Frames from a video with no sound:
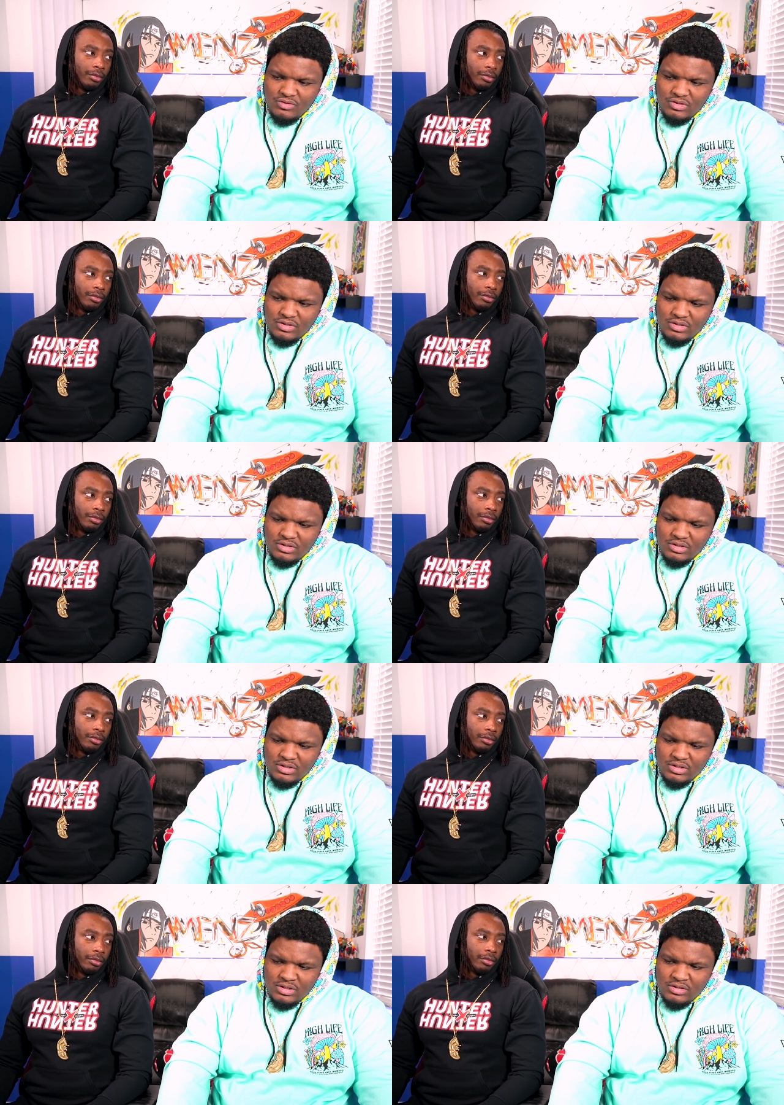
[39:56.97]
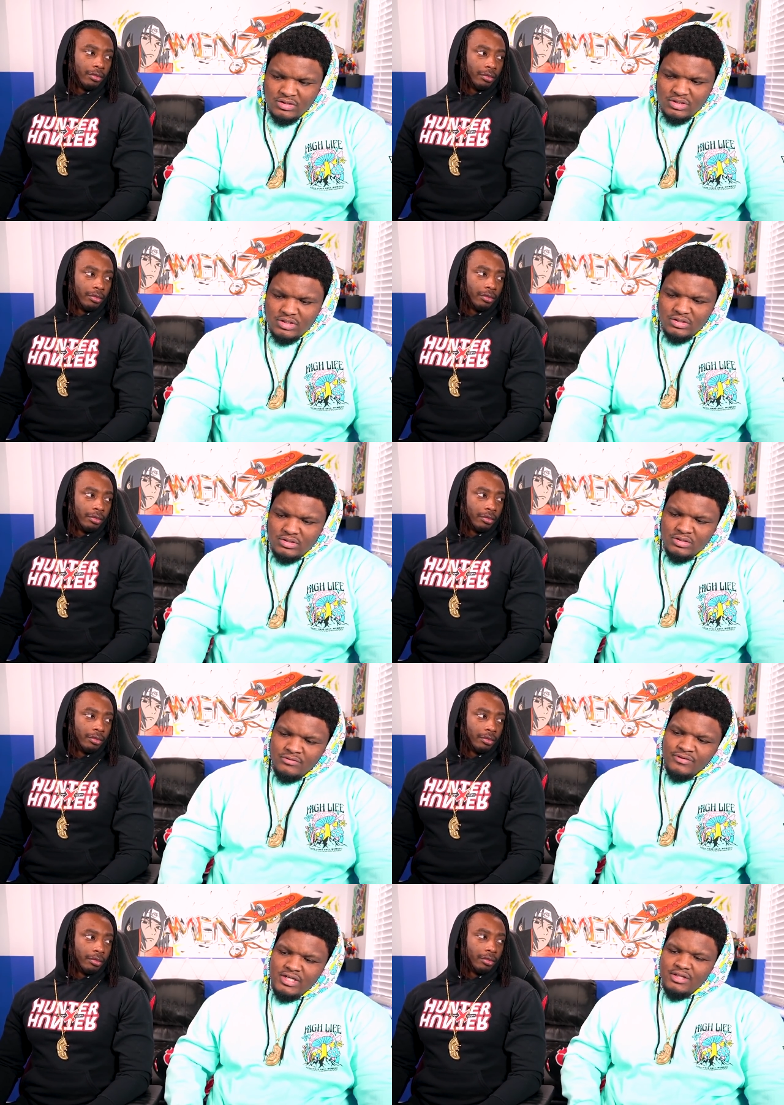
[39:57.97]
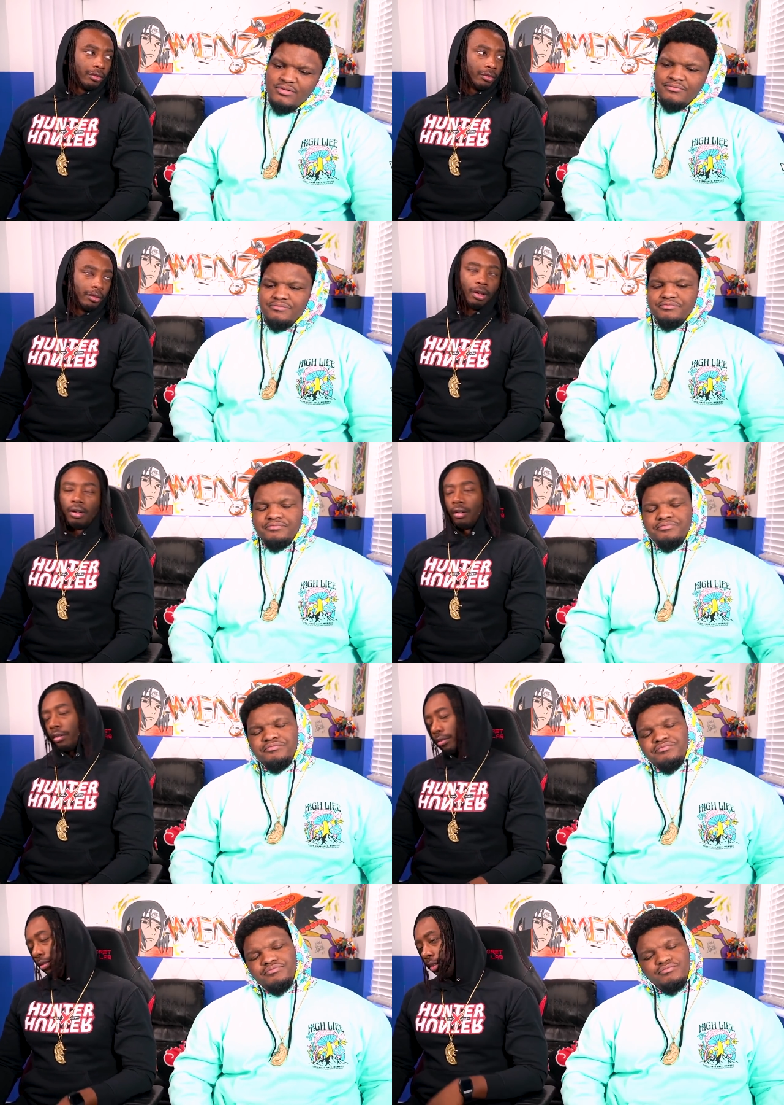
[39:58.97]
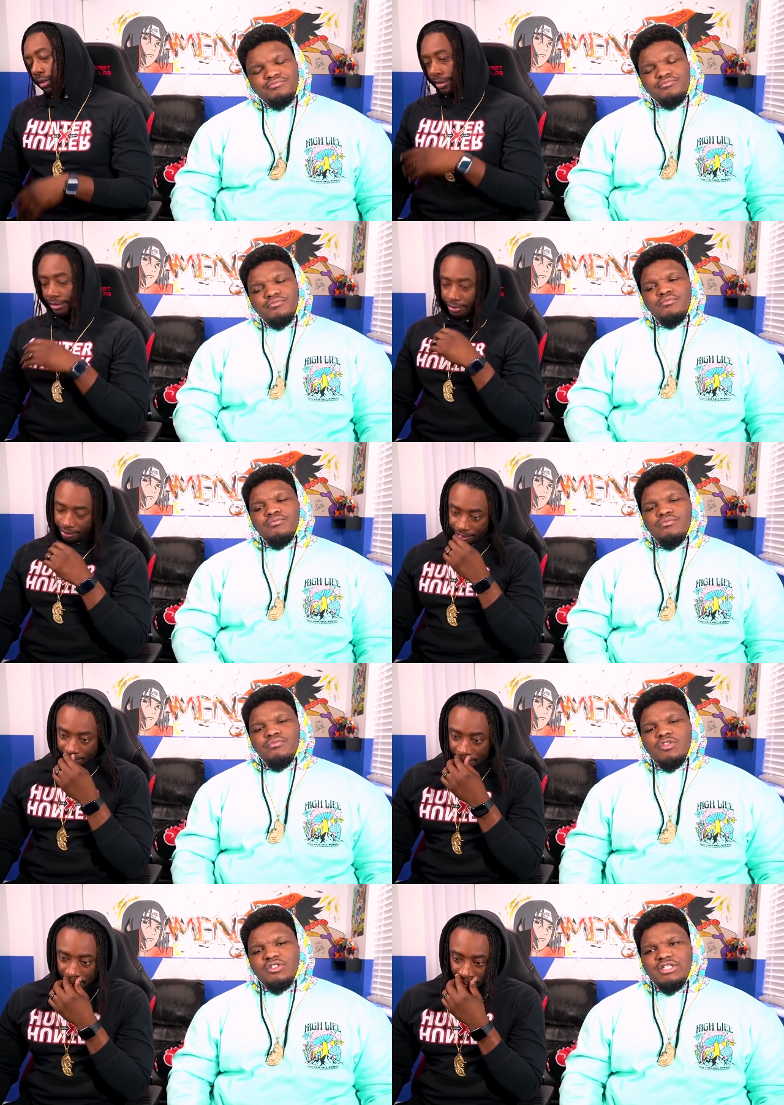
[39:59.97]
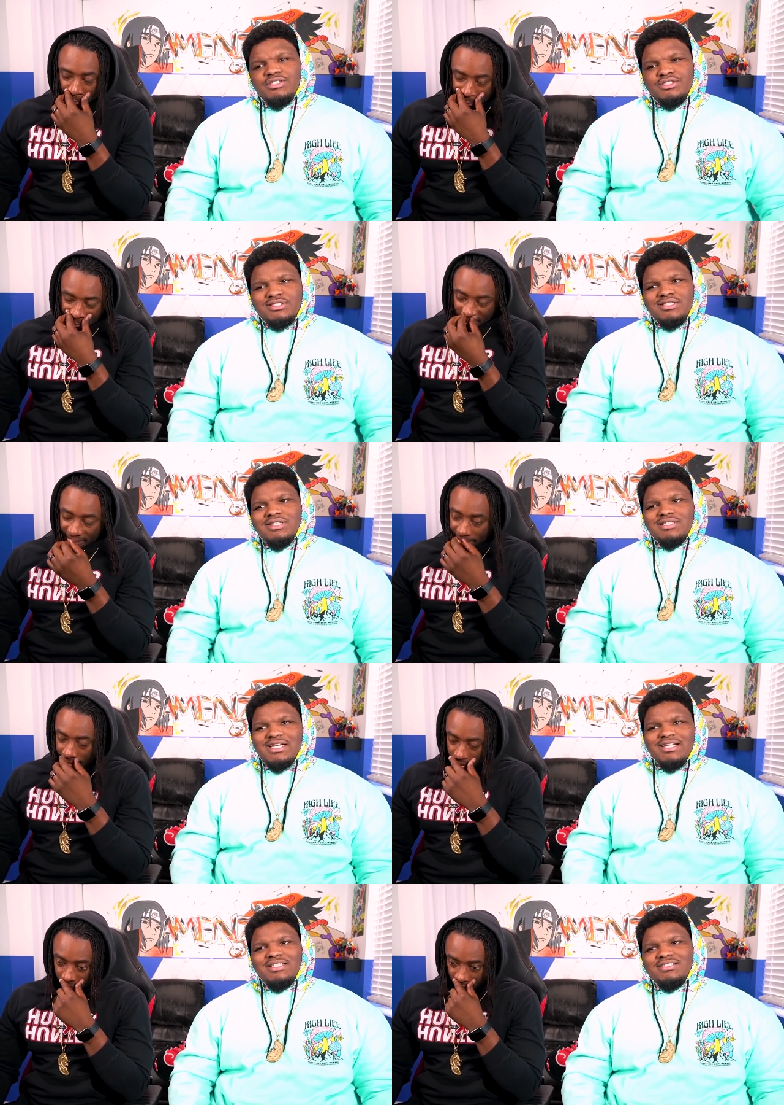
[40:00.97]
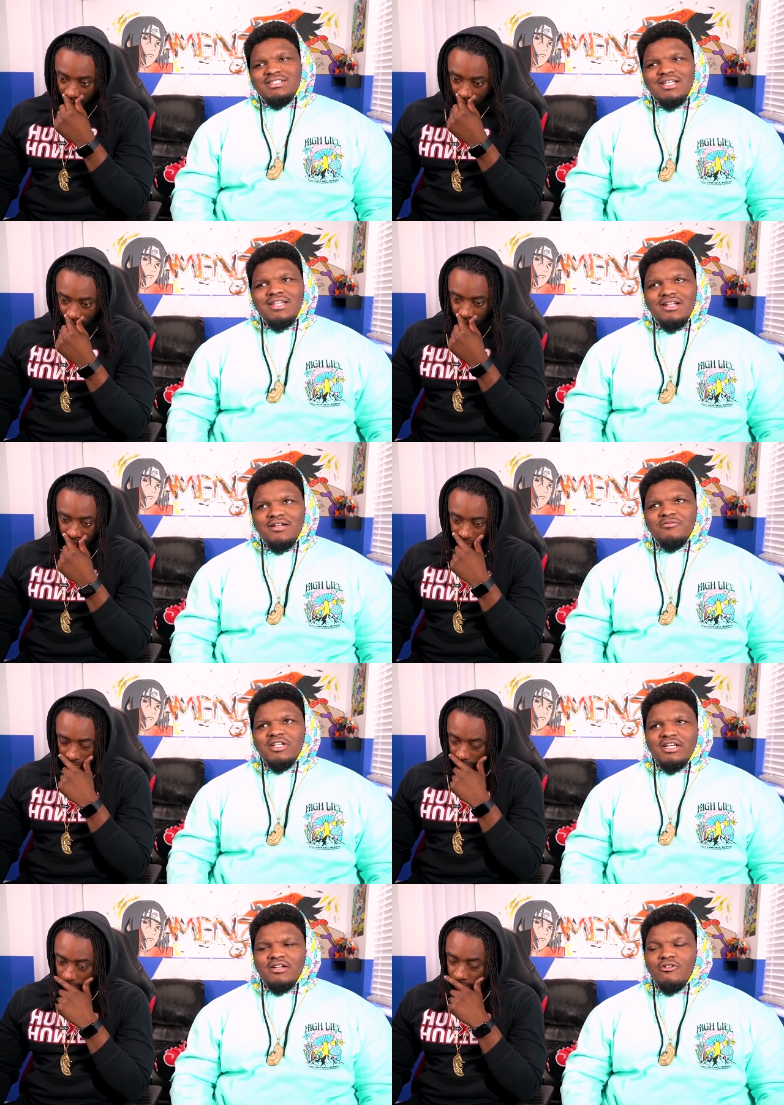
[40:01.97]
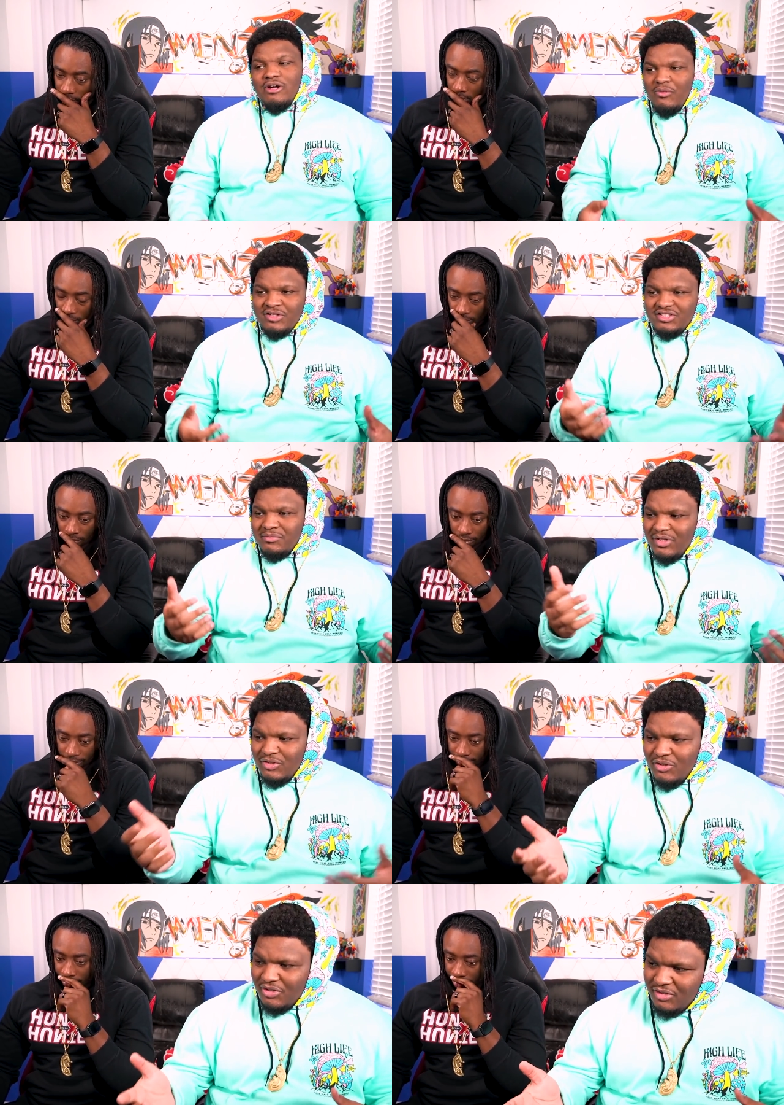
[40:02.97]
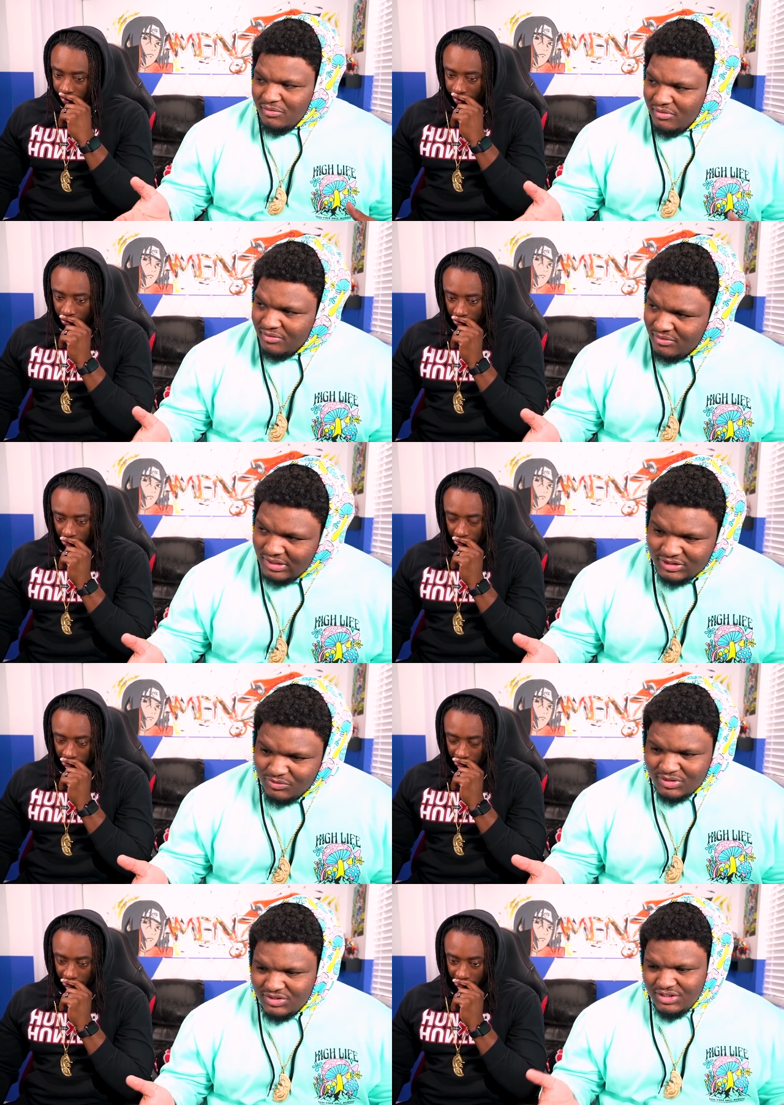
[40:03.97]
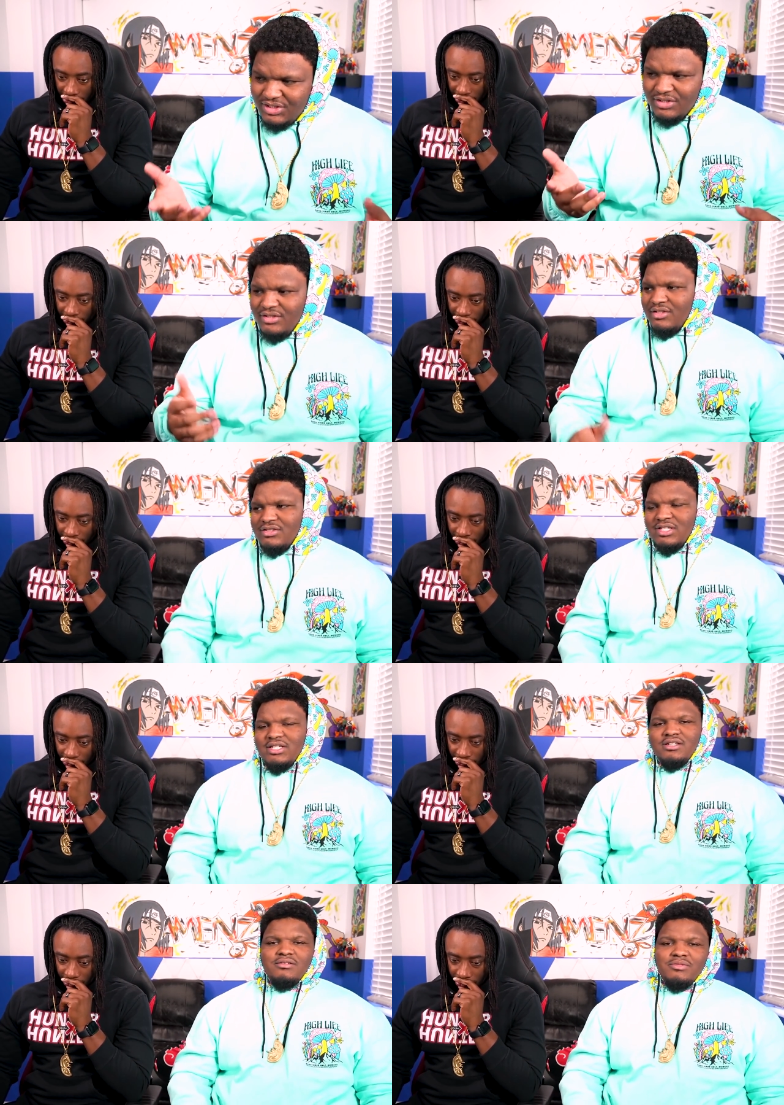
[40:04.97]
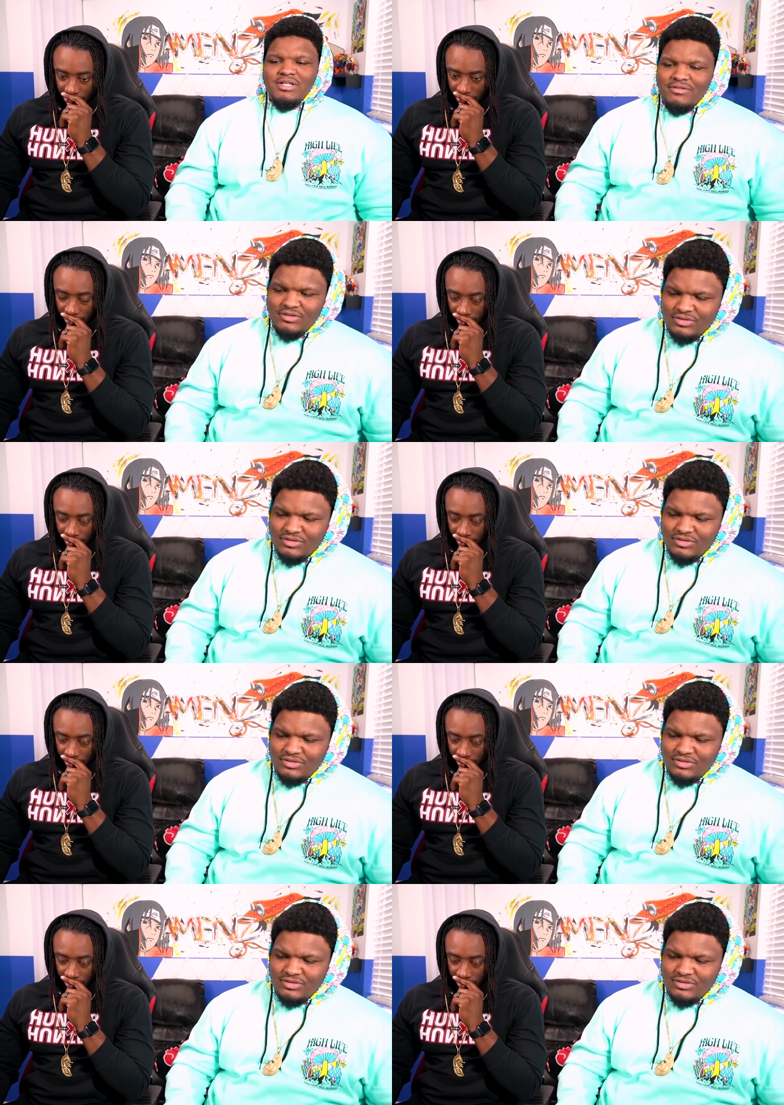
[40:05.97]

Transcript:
Speaker 1: or her uh, her father. Oh yeah, cause they just, it's kind of like they setting it up like, oh, I want to see my daughter, I just want to see her, and it's like, oh, you're never gonna